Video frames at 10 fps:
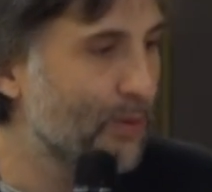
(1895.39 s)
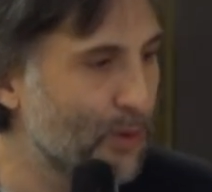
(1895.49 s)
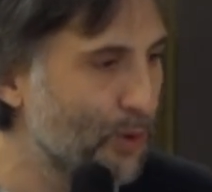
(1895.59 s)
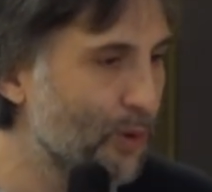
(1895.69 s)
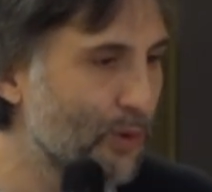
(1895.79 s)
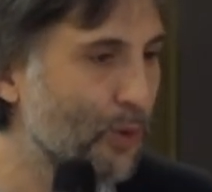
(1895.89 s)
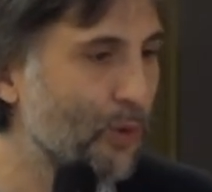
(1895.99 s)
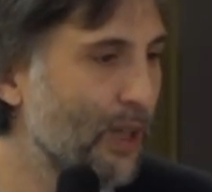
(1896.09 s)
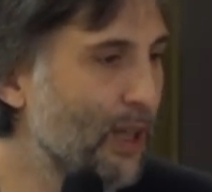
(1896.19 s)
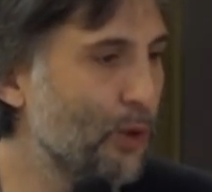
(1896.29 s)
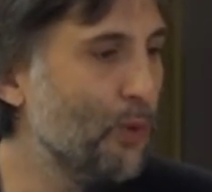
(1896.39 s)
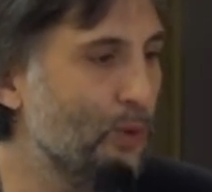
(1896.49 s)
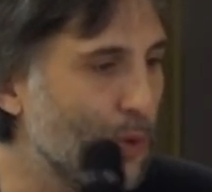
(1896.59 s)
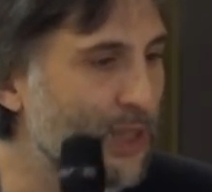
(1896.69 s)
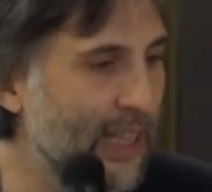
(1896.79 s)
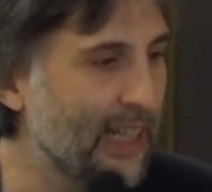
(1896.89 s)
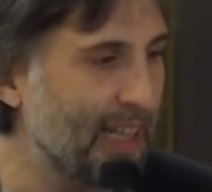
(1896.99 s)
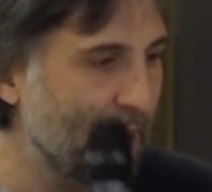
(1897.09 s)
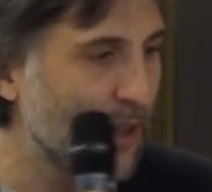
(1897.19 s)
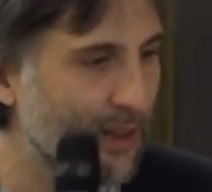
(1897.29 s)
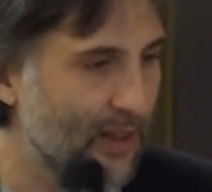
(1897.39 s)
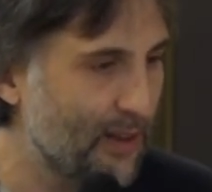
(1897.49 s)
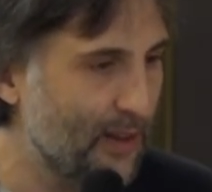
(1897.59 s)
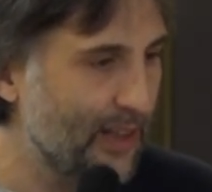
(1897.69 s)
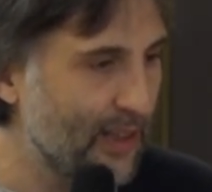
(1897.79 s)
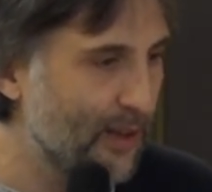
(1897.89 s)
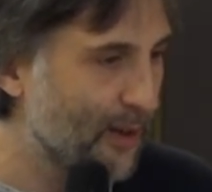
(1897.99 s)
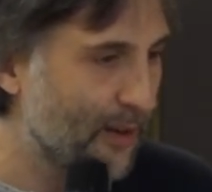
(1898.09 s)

to see clearer in